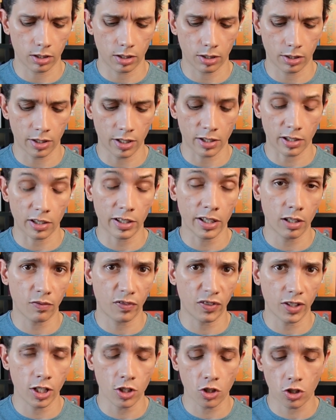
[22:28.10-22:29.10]
this linen
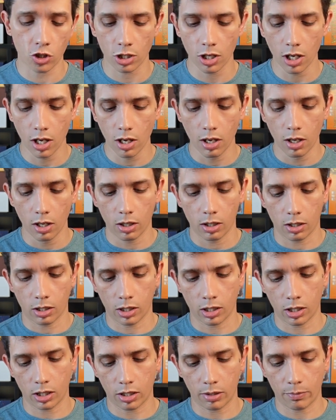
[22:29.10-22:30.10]
finish.
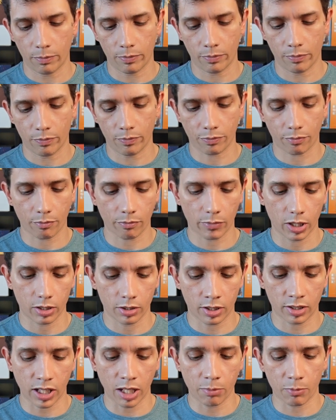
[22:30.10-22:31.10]

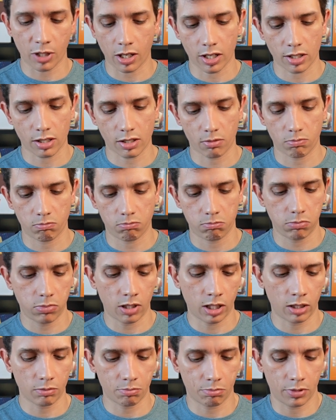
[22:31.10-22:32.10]
The time cards,
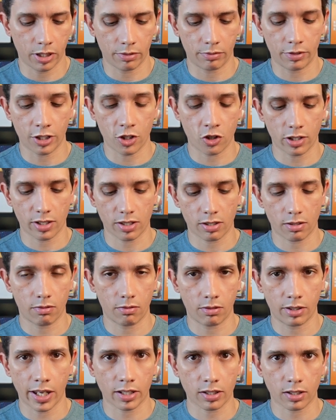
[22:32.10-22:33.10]
well, they're
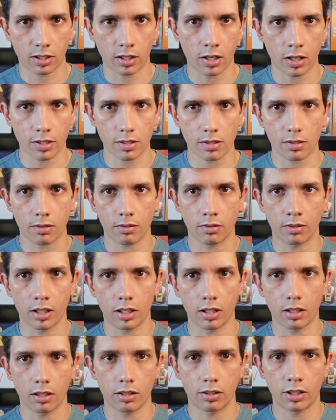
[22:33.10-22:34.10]
just text cards.
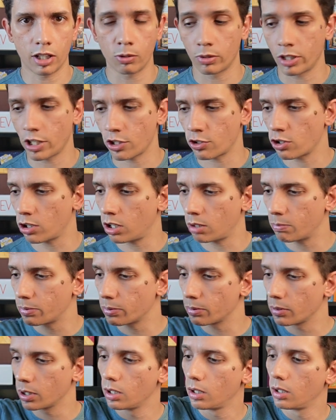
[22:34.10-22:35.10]
They do their job.
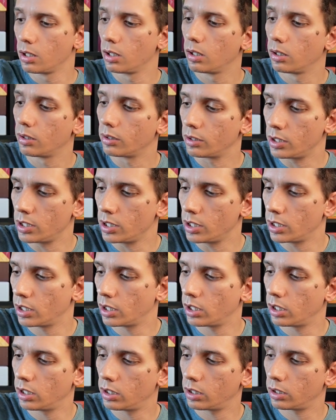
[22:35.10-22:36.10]

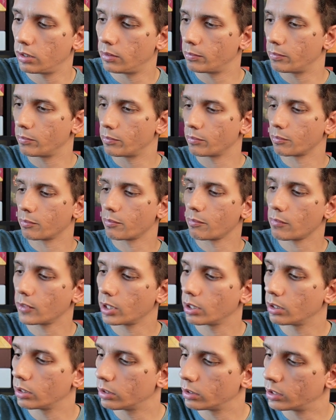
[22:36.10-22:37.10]
The
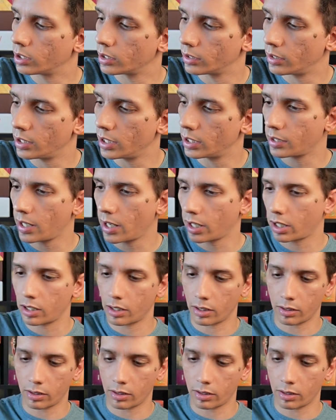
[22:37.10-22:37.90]
attack